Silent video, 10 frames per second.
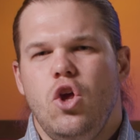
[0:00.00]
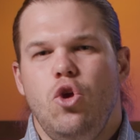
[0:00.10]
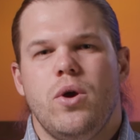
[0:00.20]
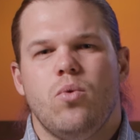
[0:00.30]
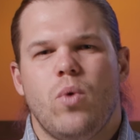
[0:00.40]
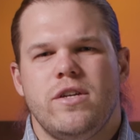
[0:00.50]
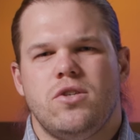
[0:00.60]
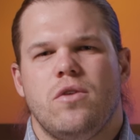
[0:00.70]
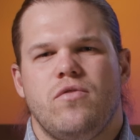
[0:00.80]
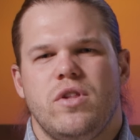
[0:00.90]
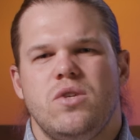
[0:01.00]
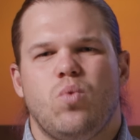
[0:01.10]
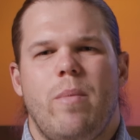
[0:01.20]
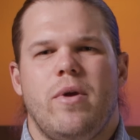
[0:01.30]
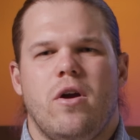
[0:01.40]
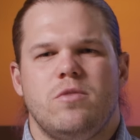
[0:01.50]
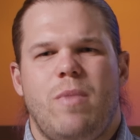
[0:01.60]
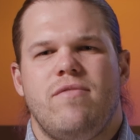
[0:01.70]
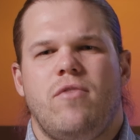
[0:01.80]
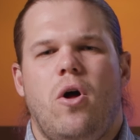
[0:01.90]
You can register for these webinars
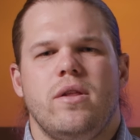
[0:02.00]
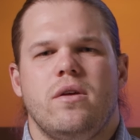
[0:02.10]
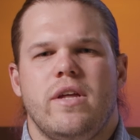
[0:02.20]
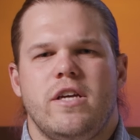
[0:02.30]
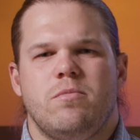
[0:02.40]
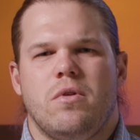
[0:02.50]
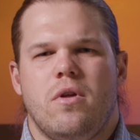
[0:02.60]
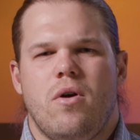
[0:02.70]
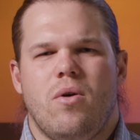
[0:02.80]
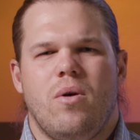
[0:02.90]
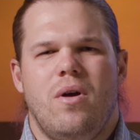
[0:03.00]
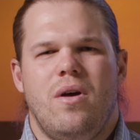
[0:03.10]
by following the links below.